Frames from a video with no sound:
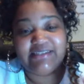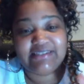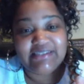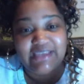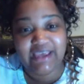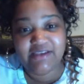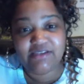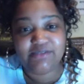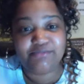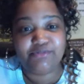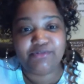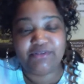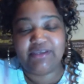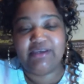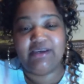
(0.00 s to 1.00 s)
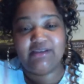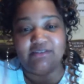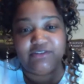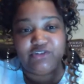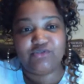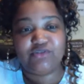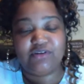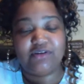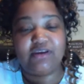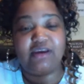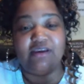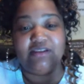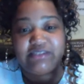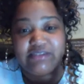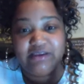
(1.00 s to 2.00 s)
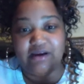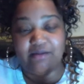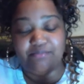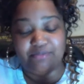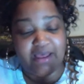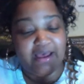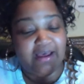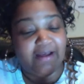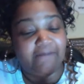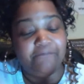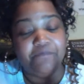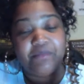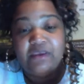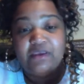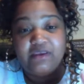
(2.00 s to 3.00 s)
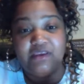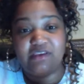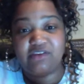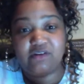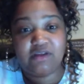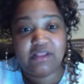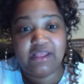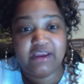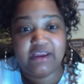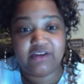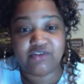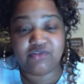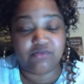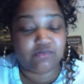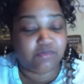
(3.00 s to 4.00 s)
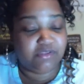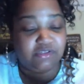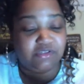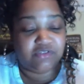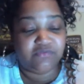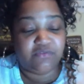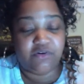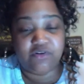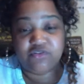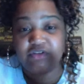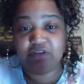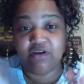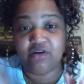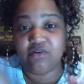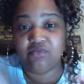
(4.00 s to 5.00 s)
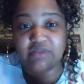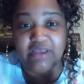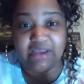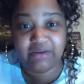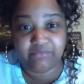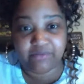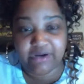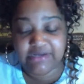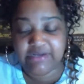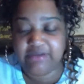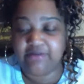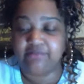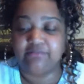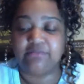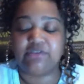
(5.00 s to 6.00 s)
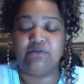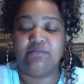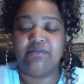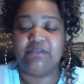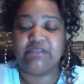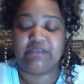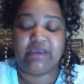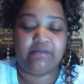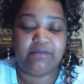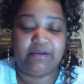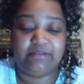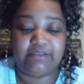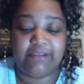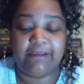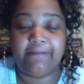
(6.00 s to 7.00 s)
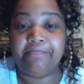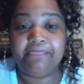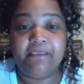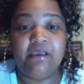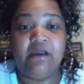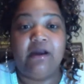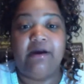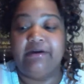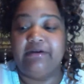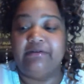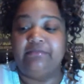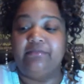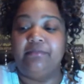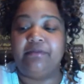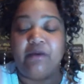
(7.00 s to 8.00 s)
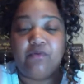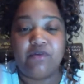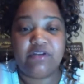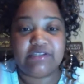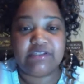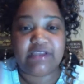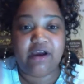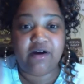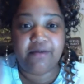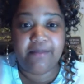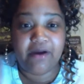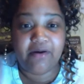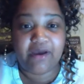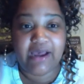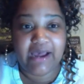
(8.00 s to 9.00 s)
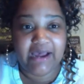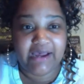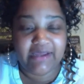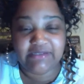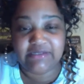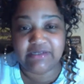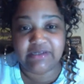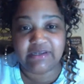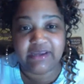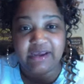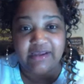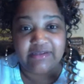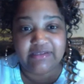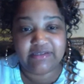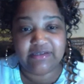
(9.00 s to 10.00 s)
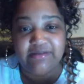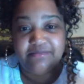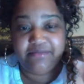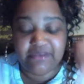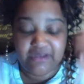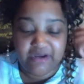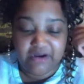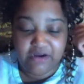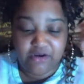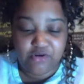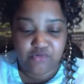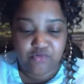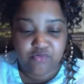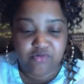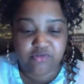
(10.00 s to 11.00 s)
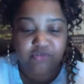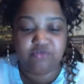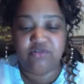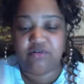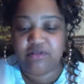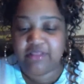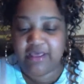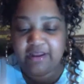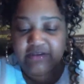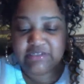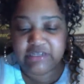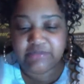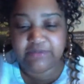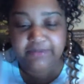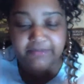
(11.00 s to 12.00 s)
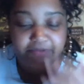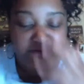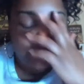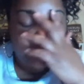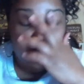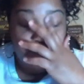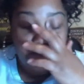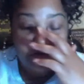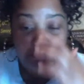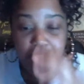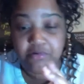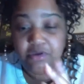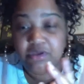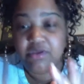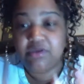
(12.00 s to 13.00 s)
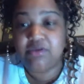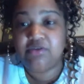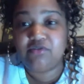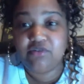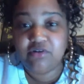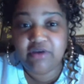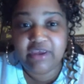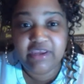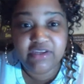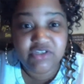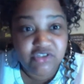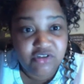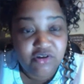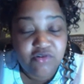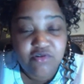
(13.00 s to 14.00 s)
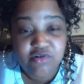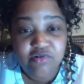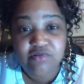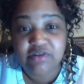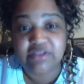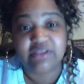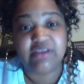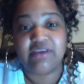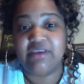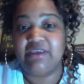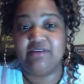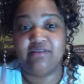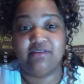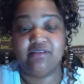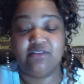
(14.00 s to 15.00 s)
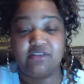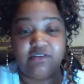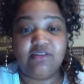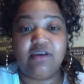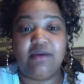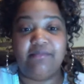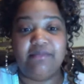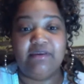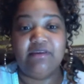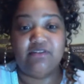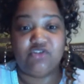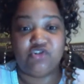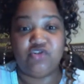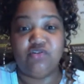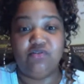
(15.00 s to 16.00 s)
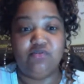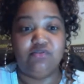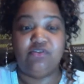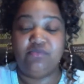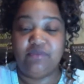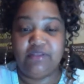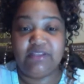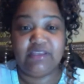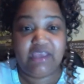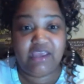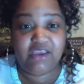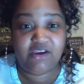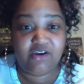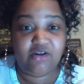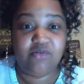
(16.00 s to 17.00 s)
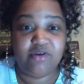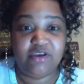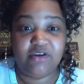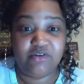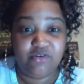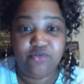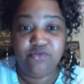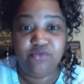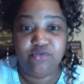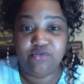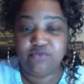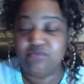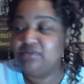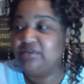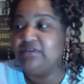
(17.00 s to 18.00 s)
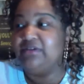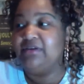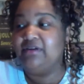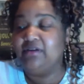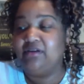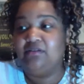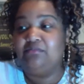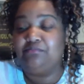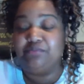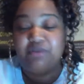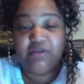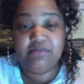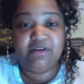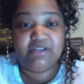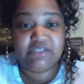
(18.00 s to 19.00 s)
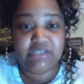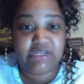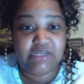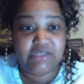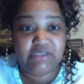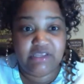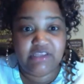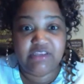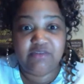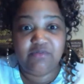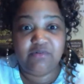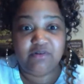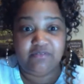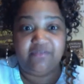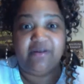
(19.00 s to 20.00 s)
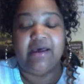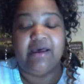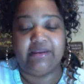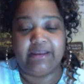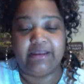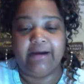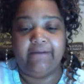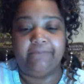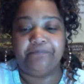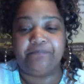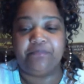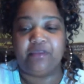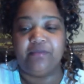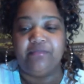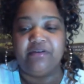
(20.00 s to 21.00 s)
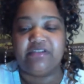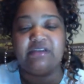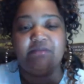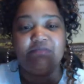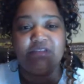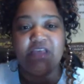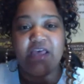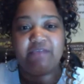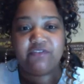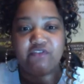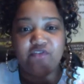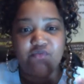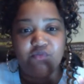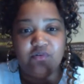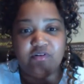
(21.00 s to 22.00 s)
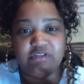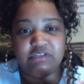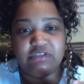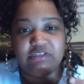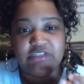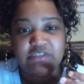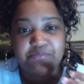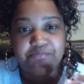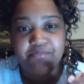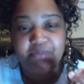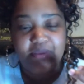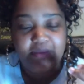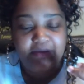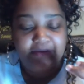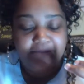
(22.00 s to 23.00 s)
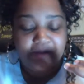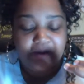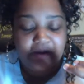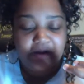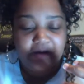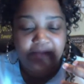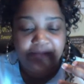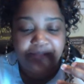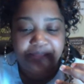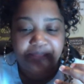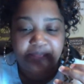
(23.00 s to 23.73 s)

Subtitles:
tangible things that you could apply in your classrooms, whether it's virtually or online right now. So I'm excited about that. But I want to talk about content beyond Google. A lot of times people will tell you, hey, just go Google it. And I mean, it's true. You really can go and Google pretty much anything you want to find out. But sometimes if you want to